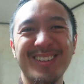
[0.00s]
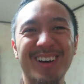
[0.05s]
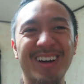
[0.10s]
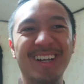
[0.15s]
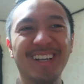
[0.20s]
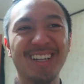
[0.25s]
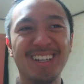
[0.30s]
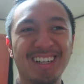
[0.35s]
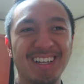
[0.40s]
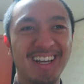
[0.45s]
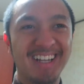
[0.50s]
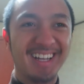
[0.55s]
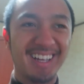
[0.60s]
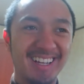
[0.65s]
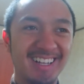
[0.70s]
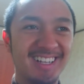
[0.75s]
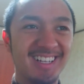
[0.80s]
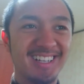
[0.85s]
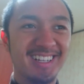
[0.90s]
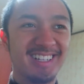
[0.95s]
so I didn't get
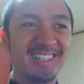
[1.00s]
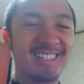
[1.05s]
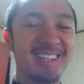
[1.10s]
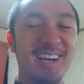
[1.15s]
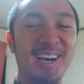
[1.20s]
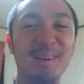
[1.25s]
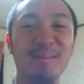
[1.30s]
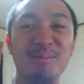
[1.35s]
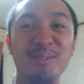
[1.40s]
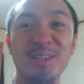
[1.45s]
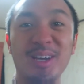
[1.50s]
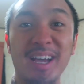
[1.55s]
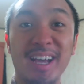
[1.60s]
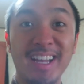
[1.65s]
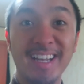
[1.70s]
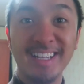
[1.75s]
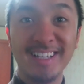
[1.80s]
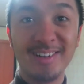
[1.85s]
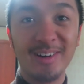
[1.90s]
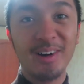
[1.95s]
any time to
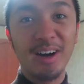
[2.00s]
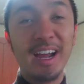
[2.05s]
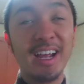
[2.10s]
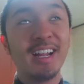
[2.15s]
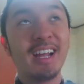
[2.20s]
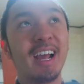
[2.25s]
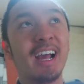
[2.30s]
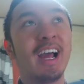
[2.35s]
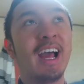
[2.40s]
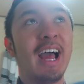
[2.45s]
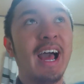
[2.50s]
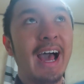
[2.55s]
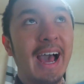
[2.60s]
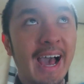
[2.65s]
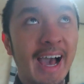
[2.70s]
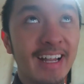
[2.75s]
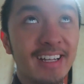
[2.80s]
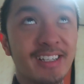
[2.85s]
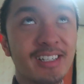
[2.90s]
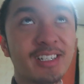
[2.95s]
edit or I
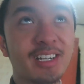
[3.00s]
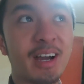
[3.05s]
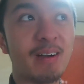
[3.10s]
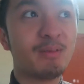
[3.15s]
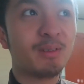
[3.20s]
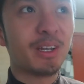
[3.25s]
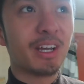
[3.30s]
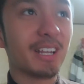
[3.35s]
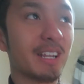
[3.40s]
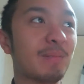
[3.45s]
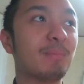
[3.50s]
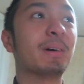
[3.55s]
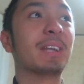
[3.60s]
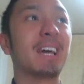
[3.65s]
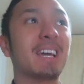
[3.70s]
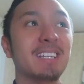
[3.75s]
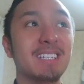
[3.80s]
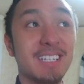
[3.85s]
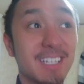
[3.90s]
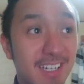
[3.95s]
had time to edit but
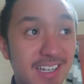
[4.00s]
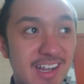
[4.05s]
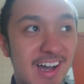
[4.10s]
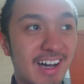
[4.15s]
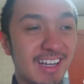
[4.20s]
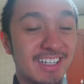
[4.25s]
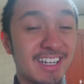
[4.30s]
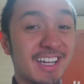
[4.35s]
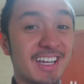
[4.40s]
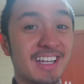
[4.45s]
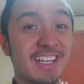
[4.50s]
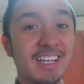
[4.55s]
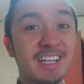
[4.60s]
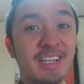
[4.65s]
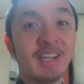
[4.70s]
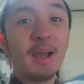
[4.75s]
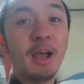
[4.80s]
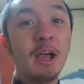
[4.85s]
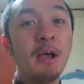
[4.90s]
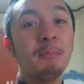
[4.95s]
I did not
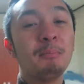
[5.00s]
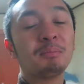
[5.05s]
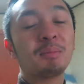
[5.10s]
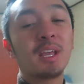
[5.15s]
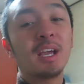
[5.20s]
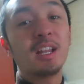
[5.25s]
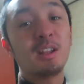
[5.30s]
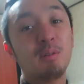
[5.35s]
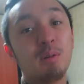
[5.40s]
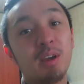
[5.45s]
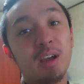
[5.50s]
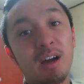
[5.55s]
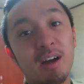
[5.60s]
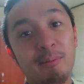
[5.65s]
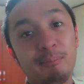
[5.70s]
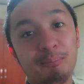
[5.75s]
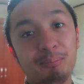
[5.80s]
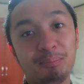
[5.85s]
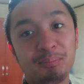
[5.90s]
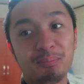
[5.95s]
edit. Anyway,
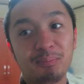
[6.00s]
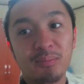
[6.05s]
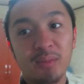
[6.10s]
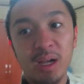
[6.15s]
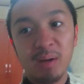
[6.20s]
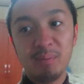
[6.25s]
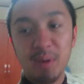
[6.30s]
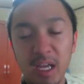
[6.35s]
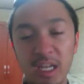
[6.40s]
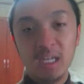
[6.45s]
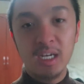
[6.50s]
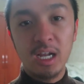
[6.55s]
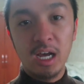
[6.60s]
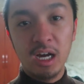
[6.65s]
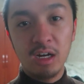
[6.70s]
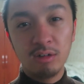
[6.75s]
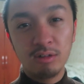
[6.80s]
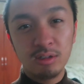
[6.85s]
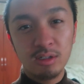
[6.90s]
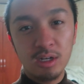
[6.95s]
um I'm headed
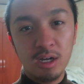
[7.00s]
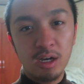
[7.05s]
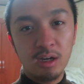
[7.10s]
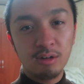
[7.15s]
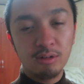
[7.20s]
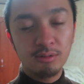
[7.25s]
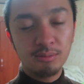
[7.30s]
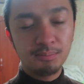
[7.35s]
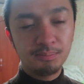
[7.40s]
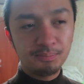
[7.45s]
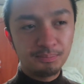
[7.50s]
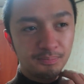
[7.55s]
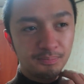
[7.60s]
out now.